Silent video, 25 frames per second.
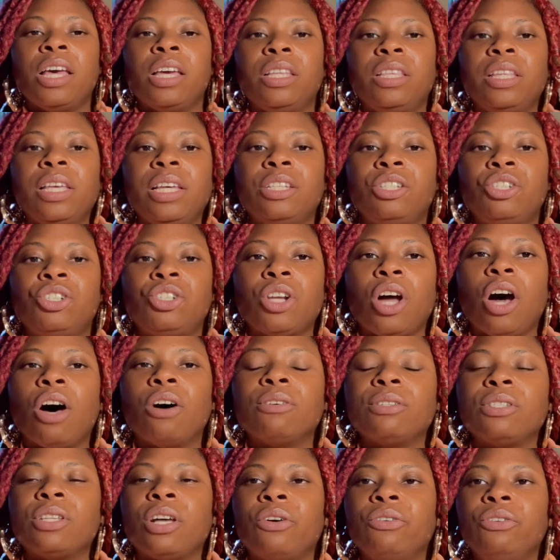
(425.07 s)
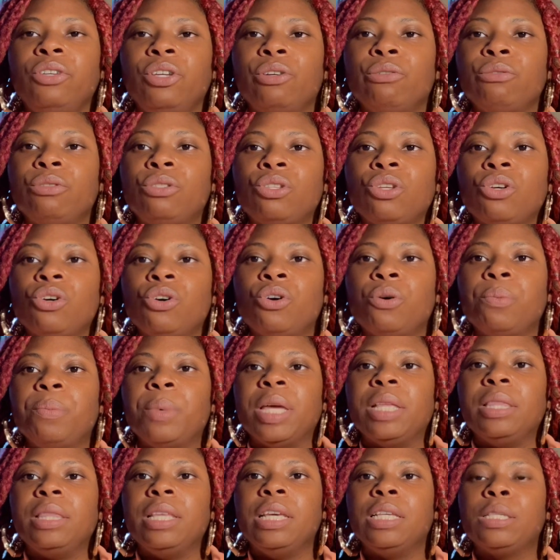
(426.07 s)
these shows on YouTube
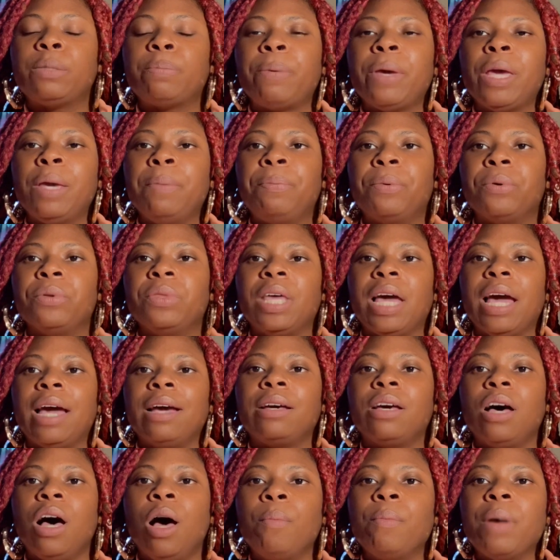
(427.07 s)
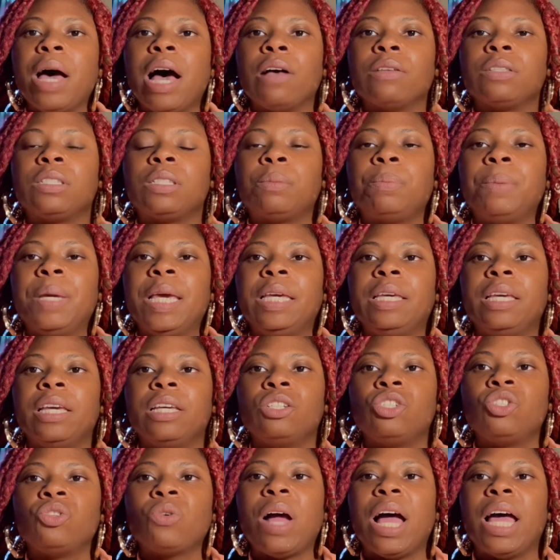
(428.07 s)
and these people that come out
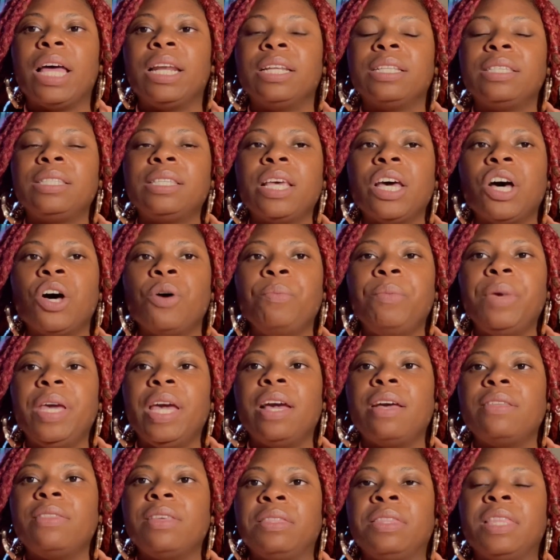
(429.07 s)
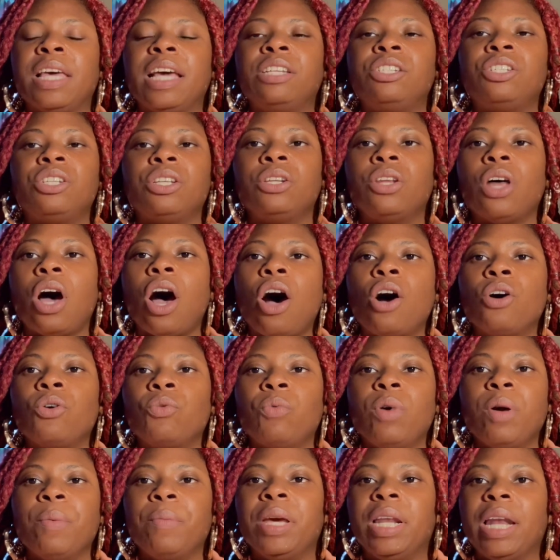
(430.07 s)
speaking trying to tell men that they should dog
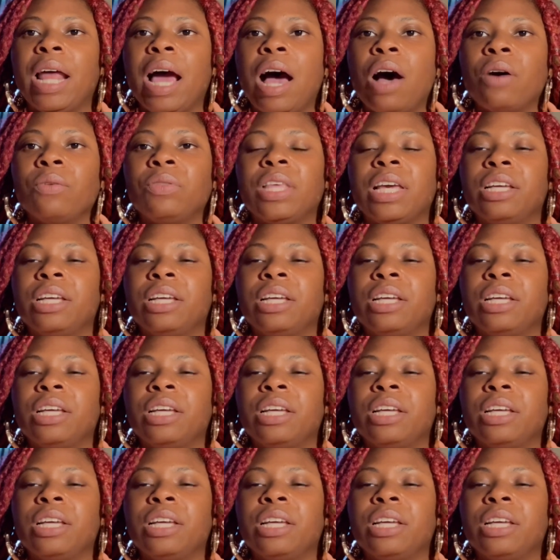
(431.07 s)
women out,